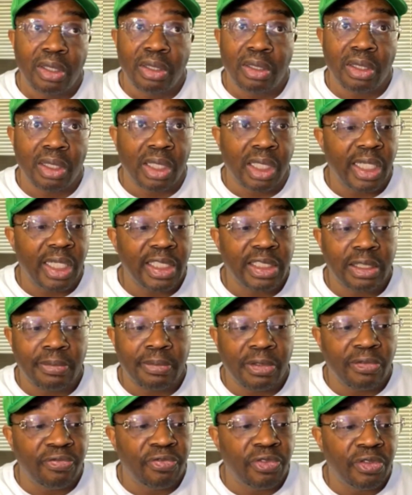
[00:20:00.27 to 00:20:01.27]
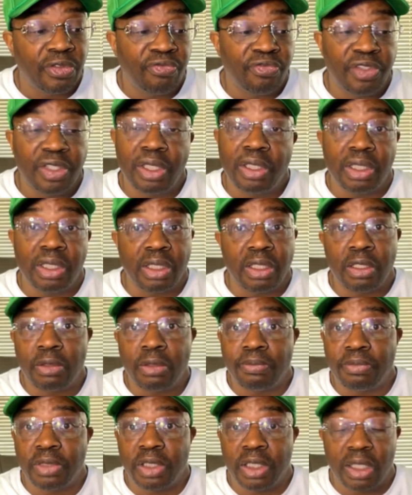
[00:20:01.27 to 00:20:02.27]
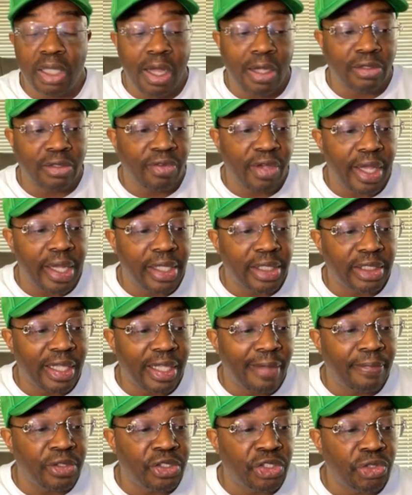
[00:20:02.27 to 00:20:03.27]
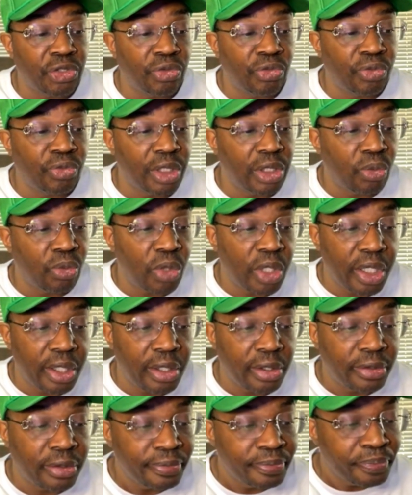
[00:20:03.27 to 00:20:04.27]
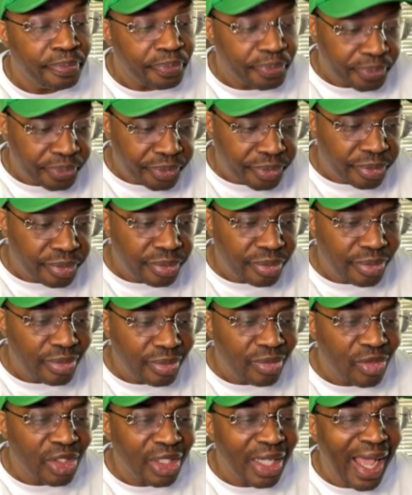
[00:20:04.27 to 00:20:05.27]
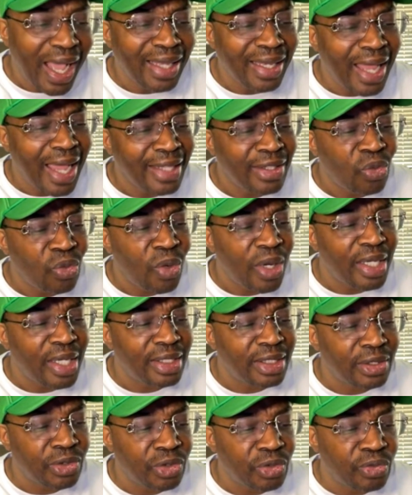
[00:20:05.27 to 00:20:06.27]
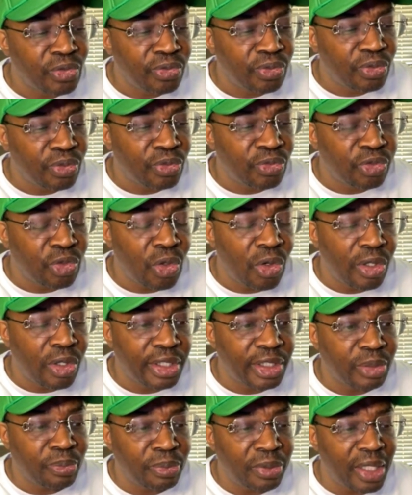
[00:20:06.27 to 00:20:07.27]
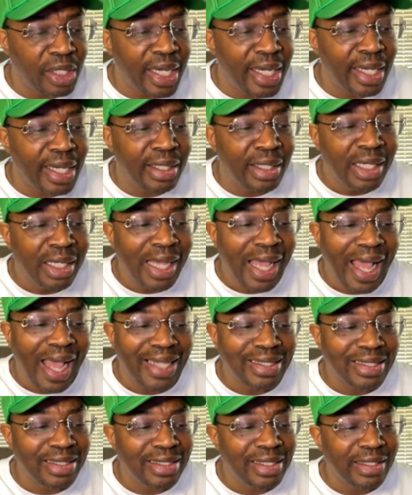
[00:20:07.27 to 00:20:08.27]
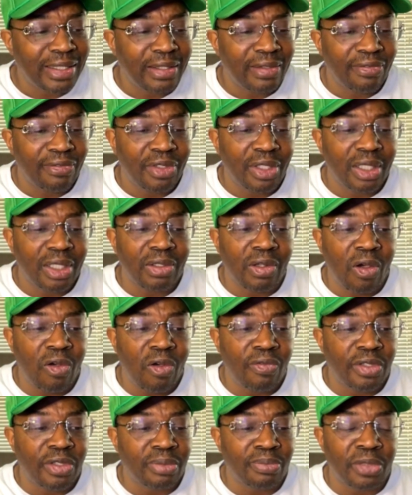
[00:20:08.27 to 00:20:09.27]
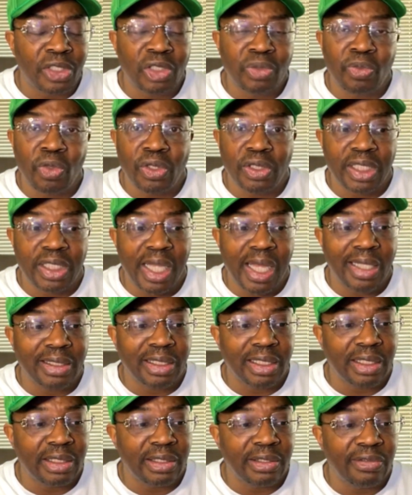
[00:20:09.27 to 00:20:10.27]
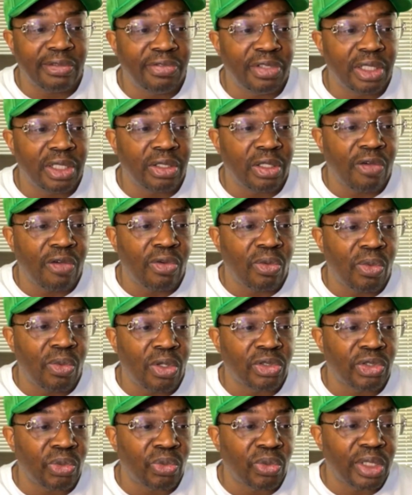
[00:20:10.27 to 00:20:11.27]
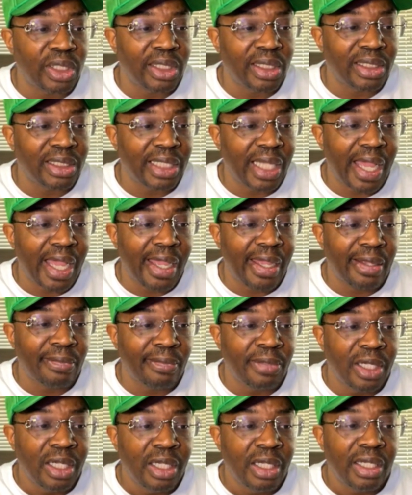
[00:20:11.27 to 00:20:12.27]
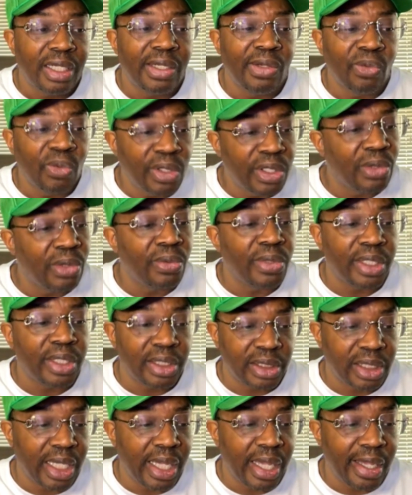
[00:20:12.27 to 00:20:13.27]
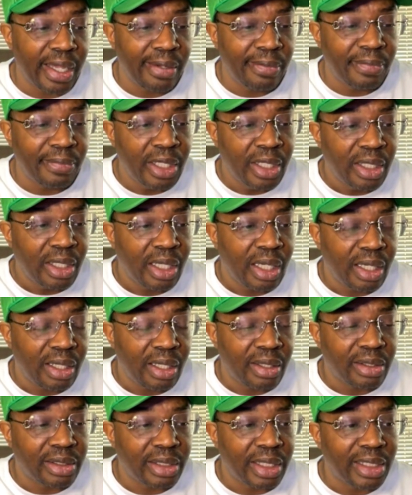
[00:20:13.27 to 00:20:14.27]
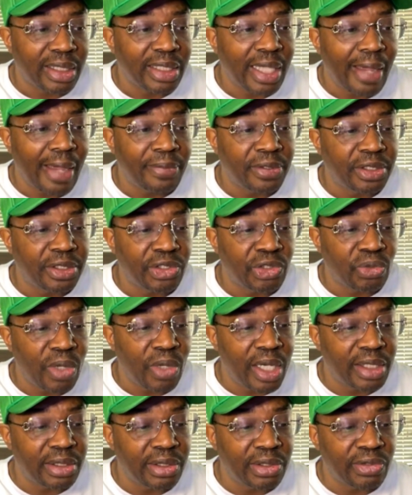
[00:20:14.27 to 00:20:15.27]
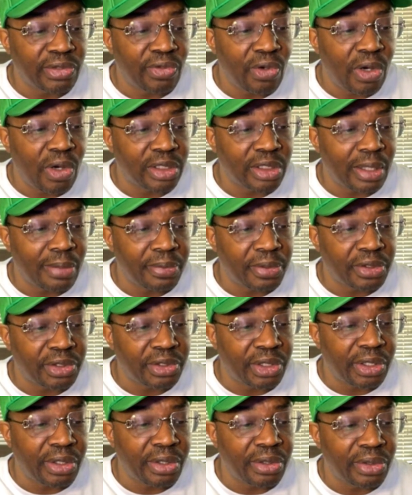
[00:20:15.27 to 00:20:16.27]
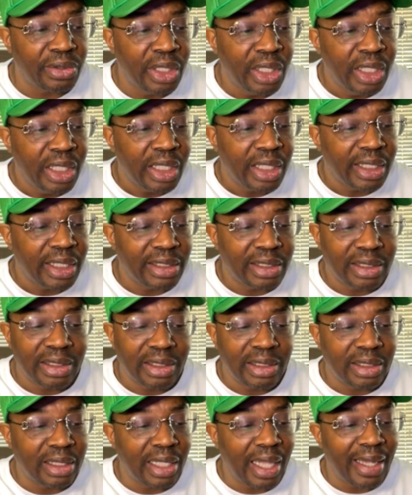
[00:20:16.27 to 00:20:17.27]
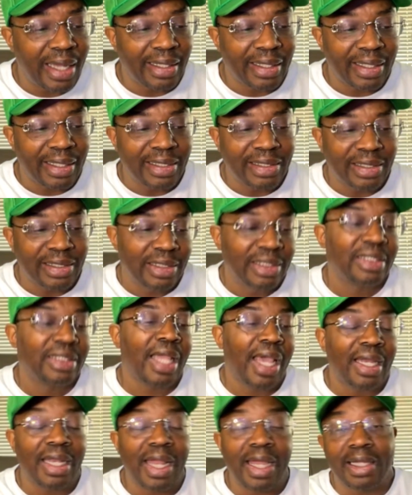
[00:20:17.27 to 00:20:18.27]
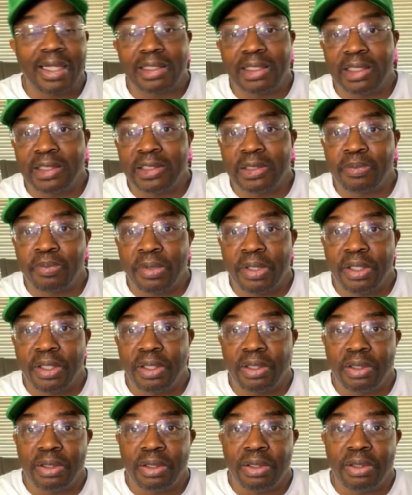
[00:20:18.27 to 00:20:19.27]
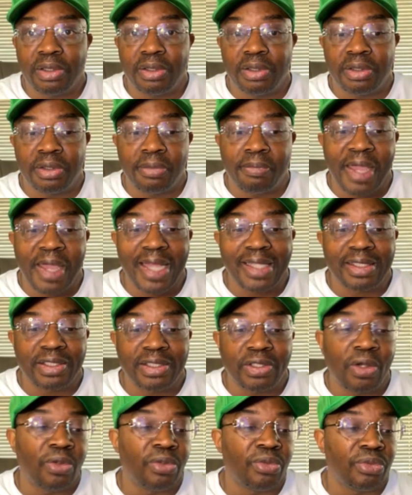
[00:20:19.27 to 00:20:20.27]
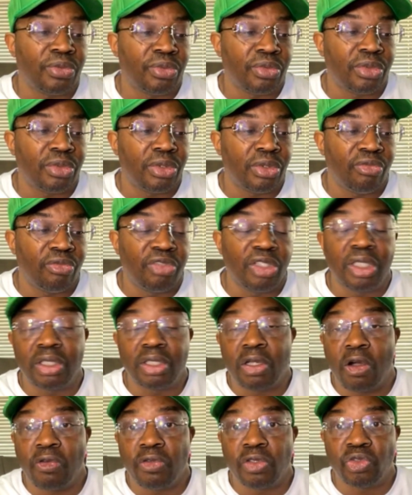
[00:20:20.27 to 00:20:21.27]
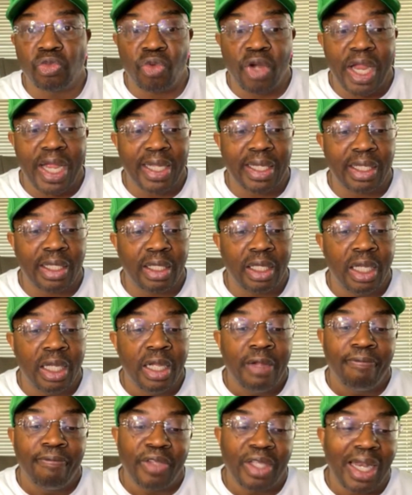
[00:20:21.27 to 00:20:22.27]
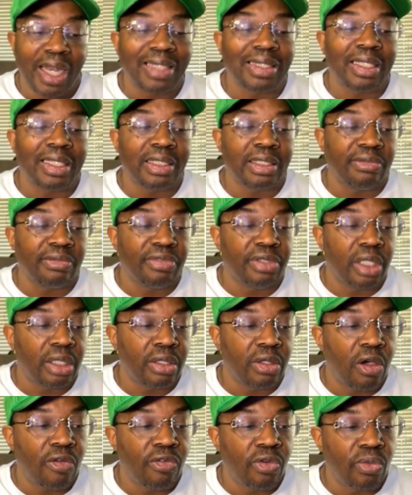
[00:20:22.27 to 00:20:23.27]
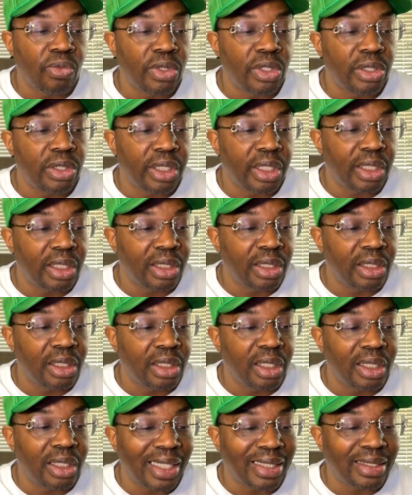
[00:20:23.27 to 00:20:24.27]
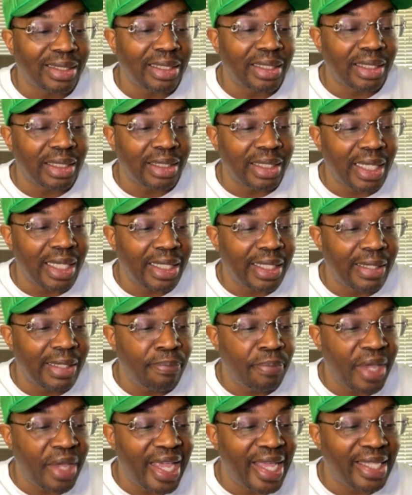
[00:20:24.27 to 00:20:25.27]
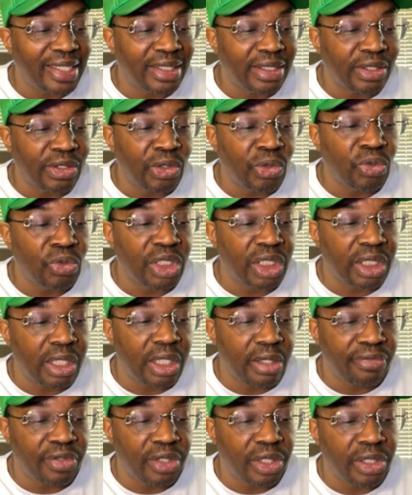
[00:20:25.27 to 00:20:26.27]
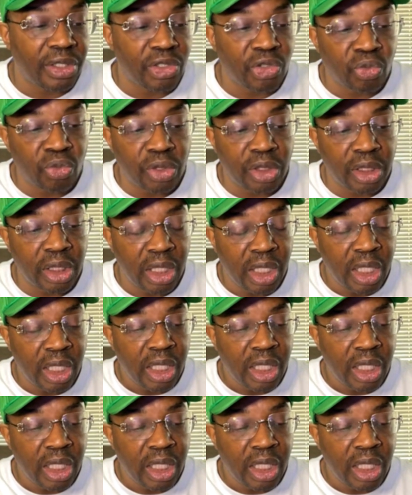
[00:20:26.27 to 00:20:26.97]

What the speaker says: the kids have been filling it up in Las Vegas. They've been shooting really well. I like the way the Central Florida is playing. I just think that Villanova is much more talented, and if Villanova wants to win this game, it will win this game. It's that type of situation as far as I'm concerned. It's kind of like a tennis player. The match is on Villanova's racket, and I think that Villanova will get it done. I think that they get past UCF in this one,